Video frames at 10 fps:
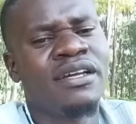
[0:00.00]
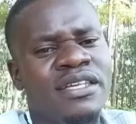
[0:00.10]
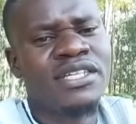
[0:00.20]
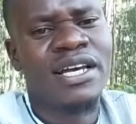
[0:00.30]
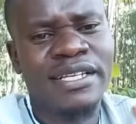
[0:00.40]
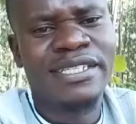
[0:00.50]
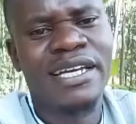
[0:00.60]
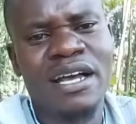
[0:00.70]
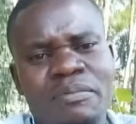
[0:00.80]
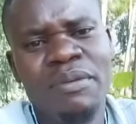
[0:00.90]
she can
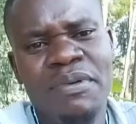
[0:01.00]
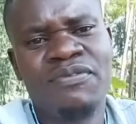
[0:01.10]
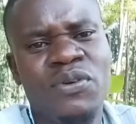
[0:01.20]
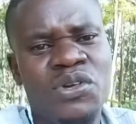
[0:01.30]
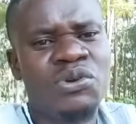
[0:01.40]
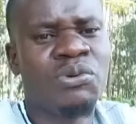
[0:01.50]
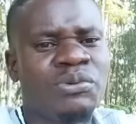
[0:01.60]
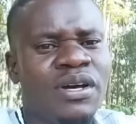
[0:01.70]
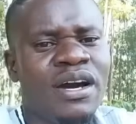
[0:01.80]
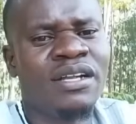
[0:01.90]
take a baby for you
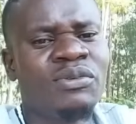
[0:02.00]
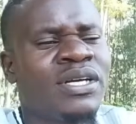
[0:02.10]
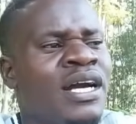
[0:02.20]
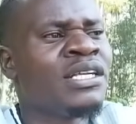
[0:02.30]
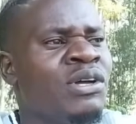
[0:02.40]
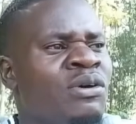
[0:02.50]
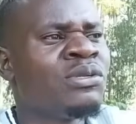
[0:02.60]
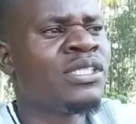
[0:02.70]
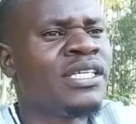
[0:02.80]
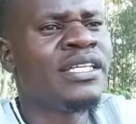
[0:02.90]
and we can now
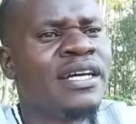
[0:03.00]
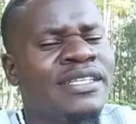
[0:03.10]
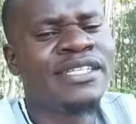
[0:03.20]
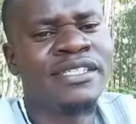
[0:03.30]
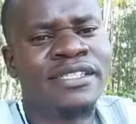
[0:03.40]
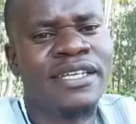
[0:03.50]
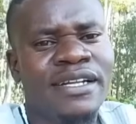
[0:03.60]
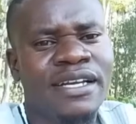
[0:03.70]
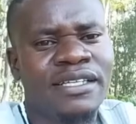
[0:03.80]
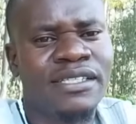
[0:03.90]
see that she's
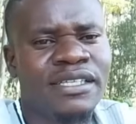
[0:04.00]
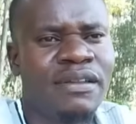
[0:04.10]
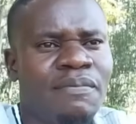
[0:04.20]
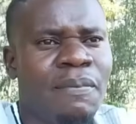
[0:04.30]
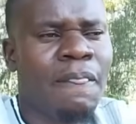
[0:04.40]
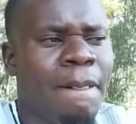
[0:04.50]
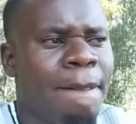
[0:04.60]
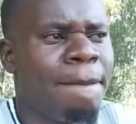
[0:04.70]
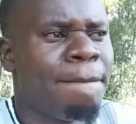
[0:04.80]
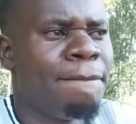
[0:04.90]
serious
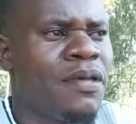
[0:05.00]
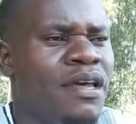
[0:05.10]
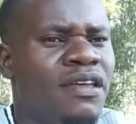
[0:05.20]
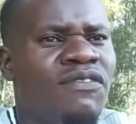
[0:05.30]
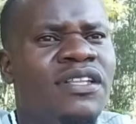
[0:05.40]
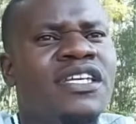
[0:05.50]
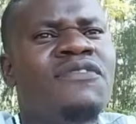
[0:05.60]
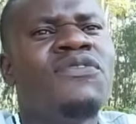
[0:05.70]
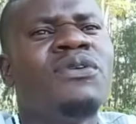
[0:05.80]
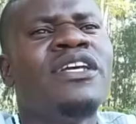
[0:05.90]
hmm? even
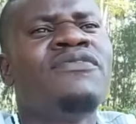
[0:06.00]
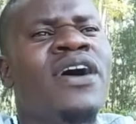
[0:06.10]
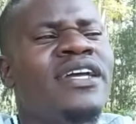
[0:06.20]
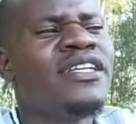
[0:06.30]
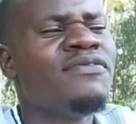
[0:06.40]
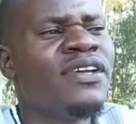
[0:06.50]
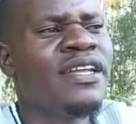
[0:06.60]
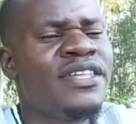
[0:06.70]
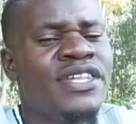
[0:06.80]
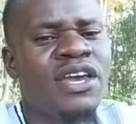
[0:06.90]
if you leave her in the
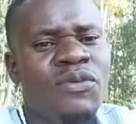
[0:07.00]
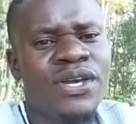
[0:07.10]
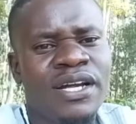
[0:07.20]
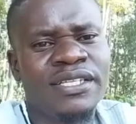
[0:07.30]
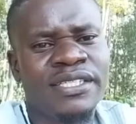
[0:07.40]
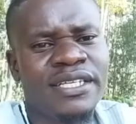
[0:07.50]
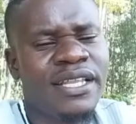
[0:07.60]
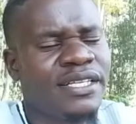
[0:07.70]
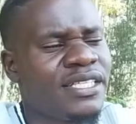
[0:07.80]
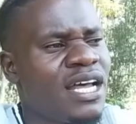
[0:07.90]
village here we can see
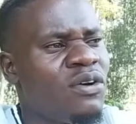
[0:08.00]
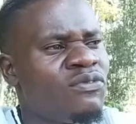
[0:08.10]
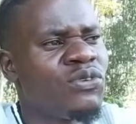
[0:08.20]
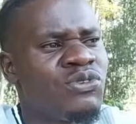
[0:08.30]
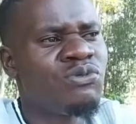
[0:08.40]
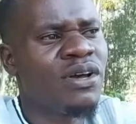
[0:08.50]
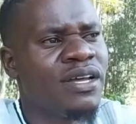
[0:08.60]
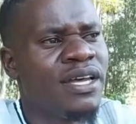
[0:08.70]
that now for sure